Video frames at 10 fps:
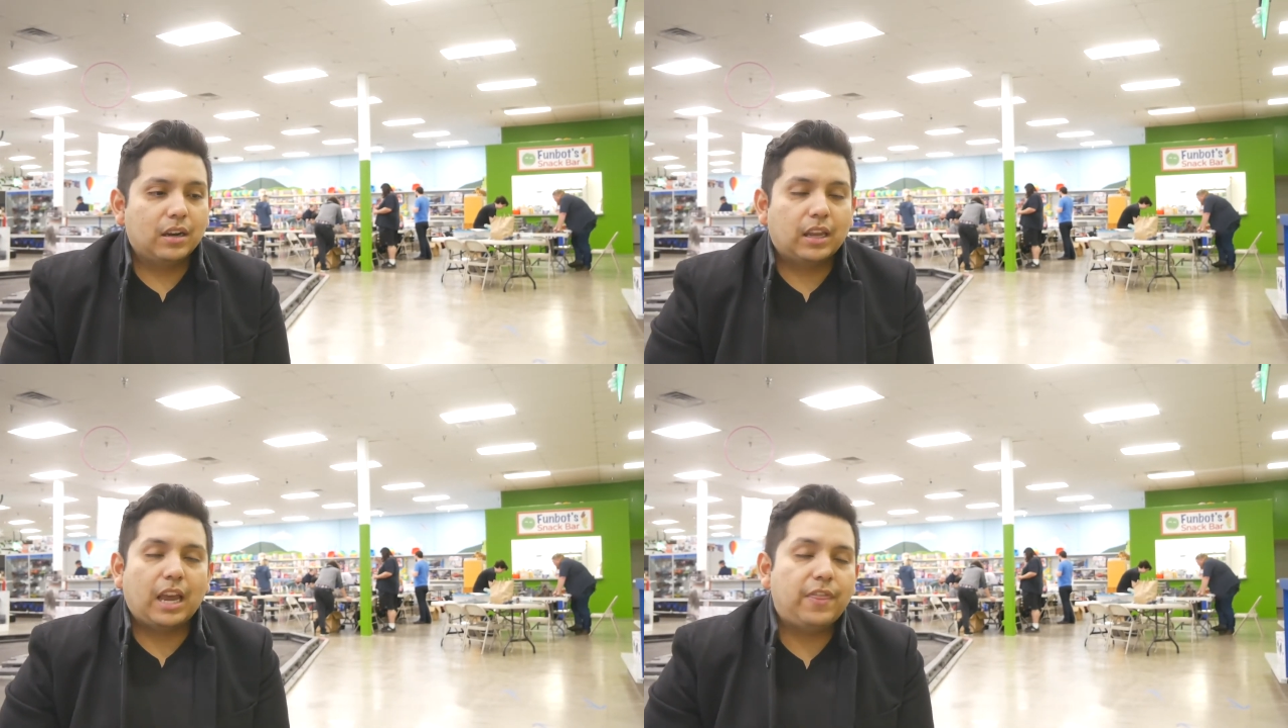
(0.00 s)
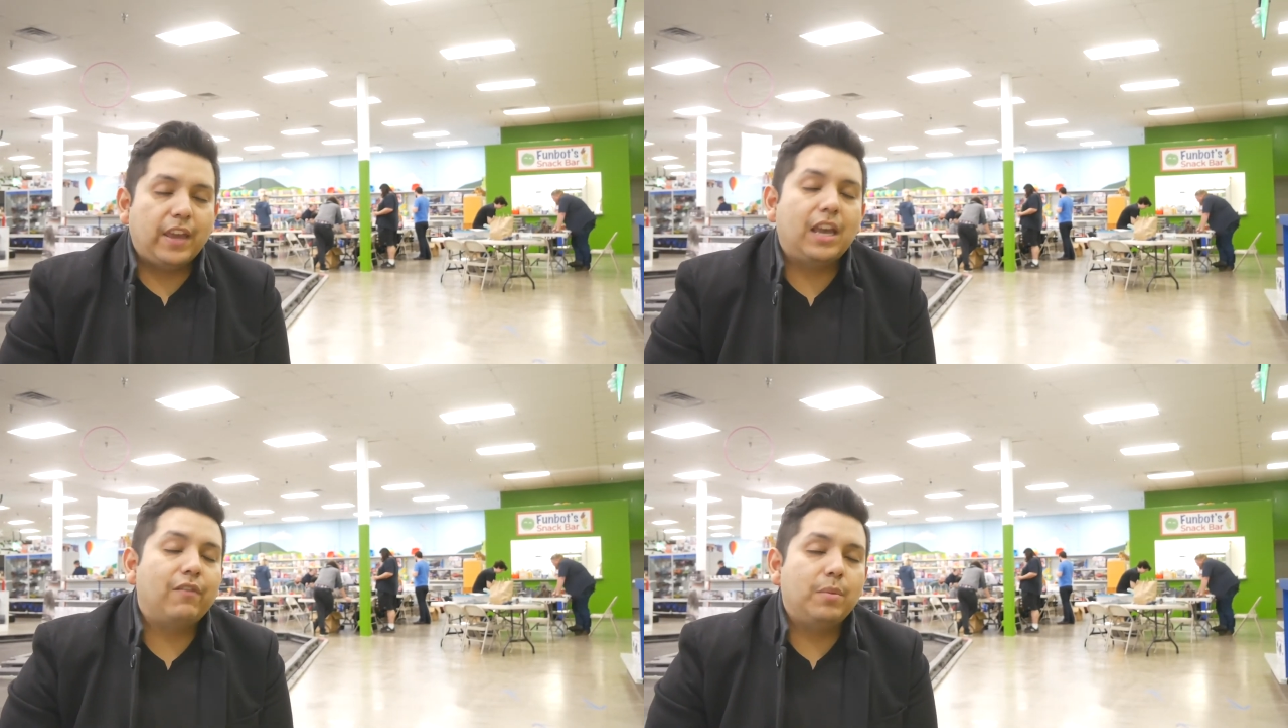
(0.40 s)
can't
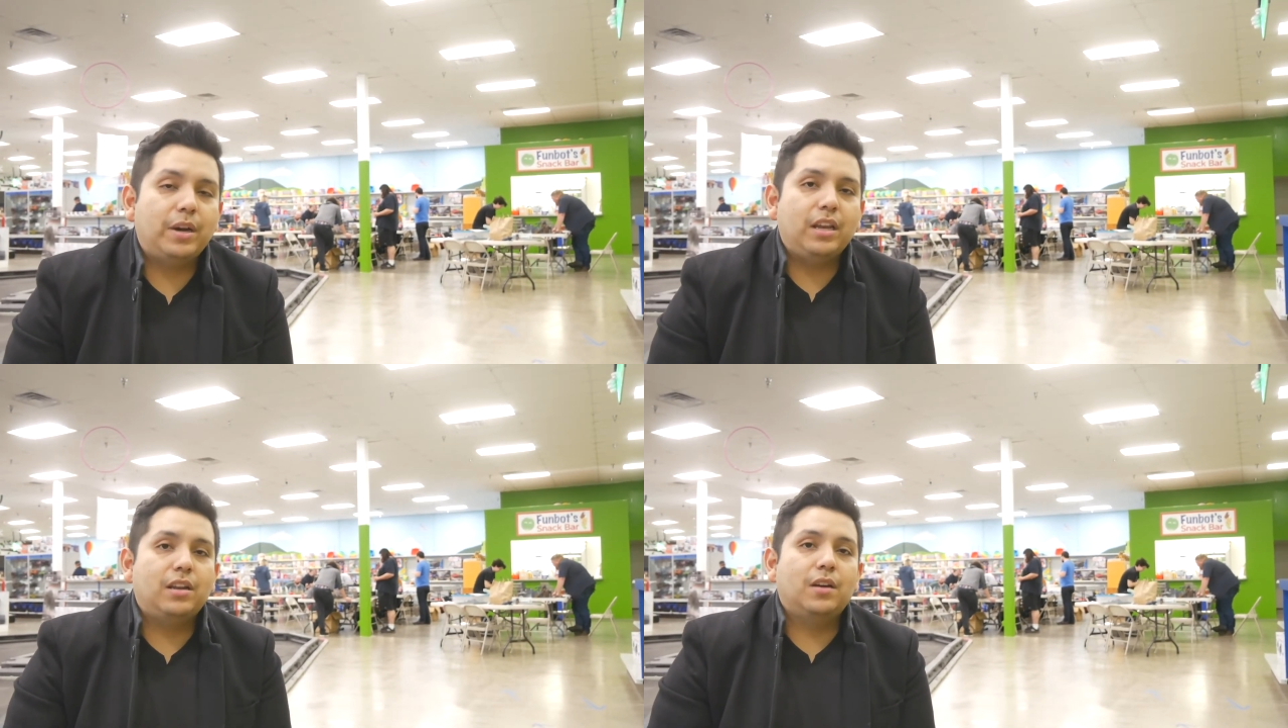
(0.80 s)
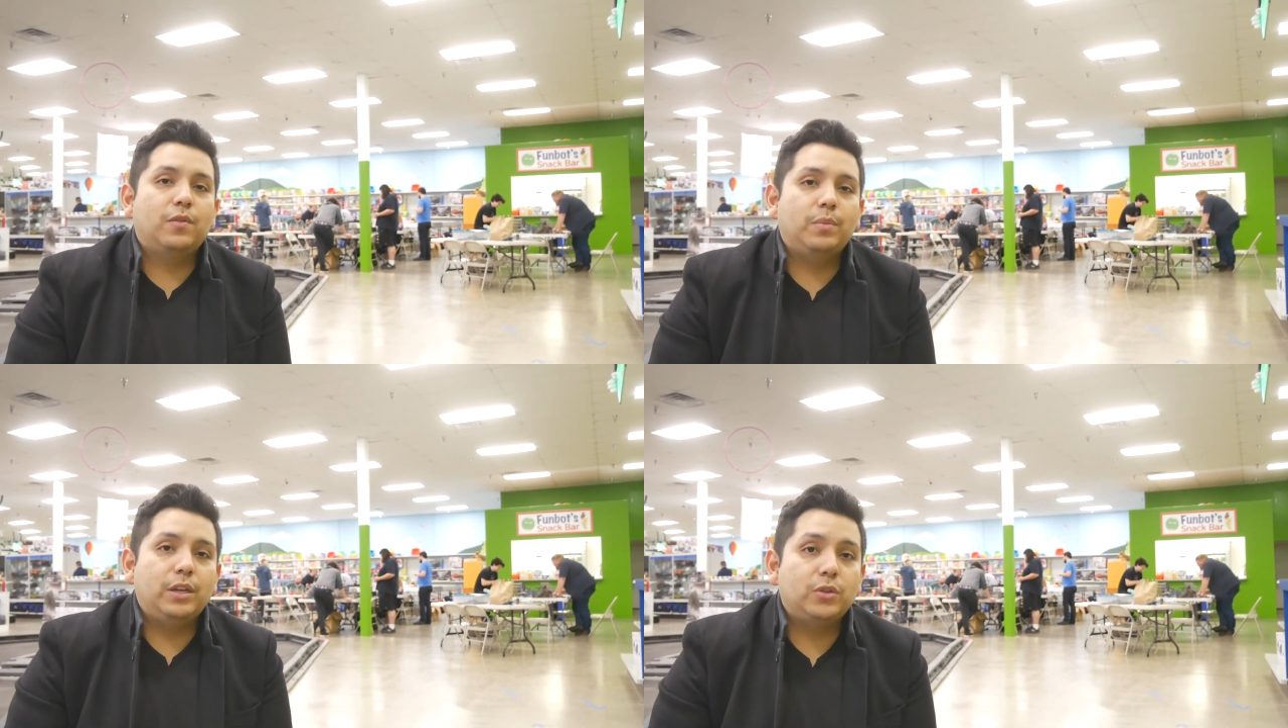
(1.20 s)
thank everybody enough
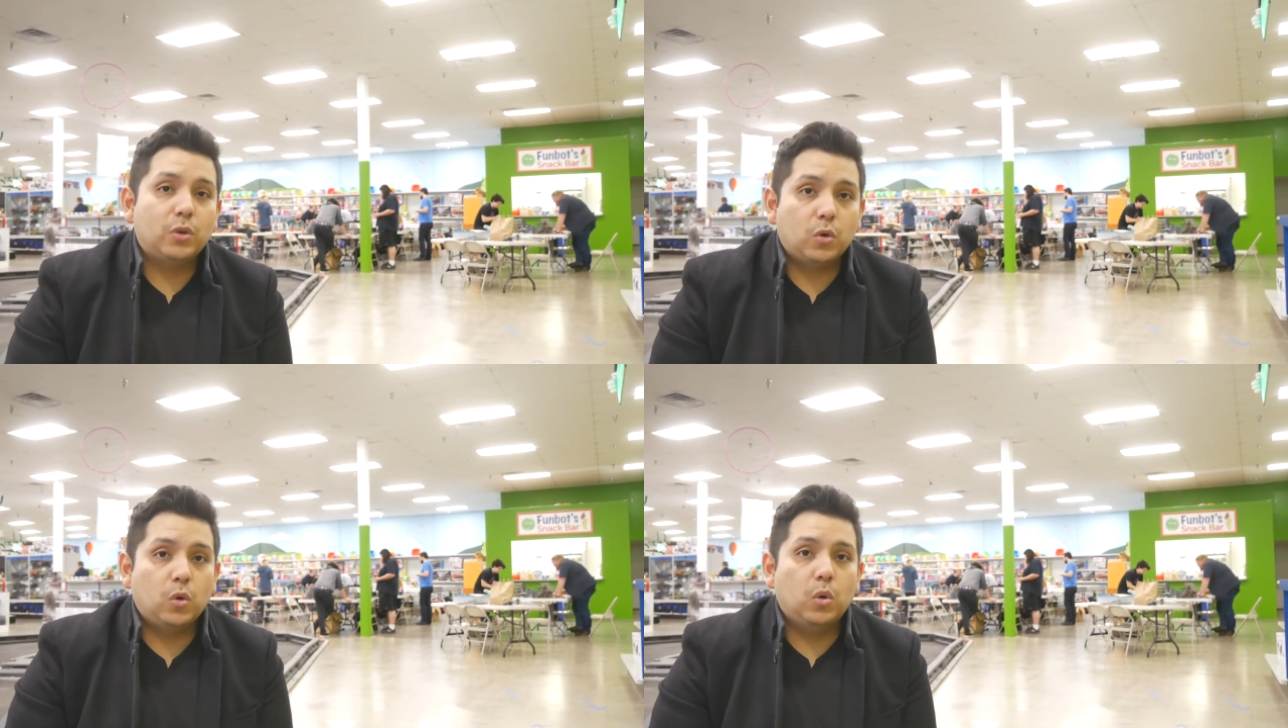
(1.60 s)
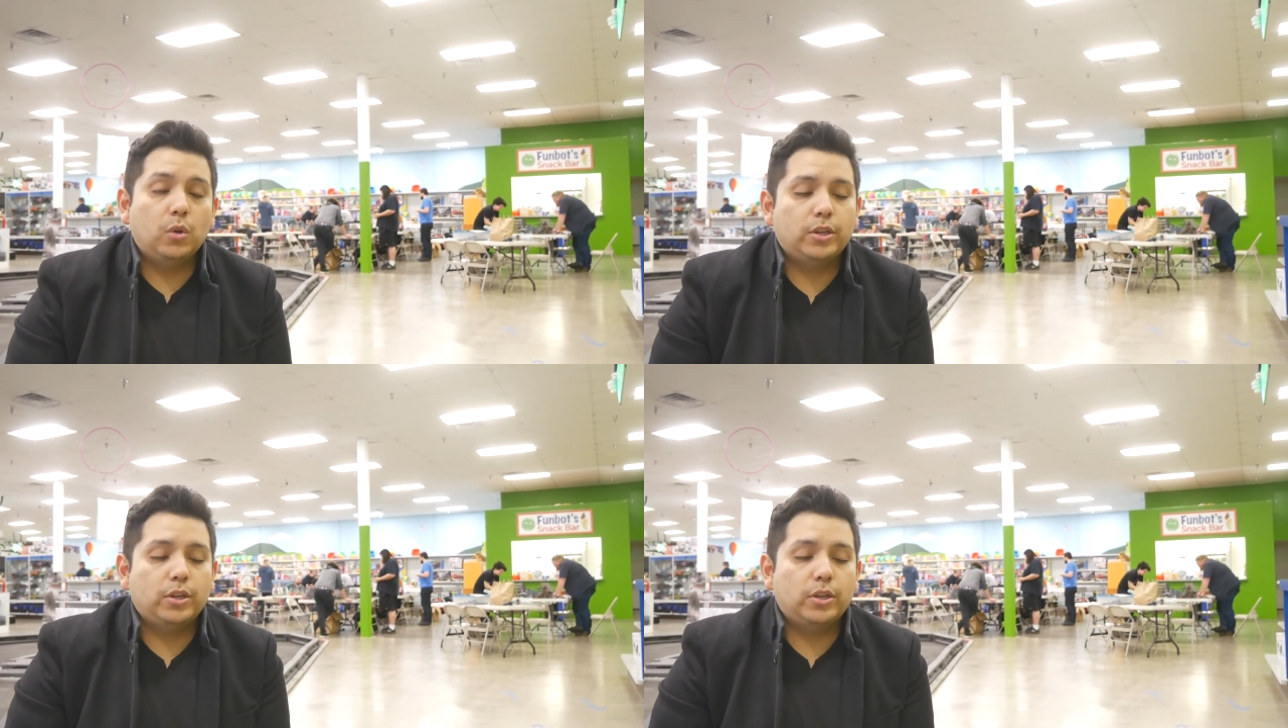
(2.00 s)
for being so cool.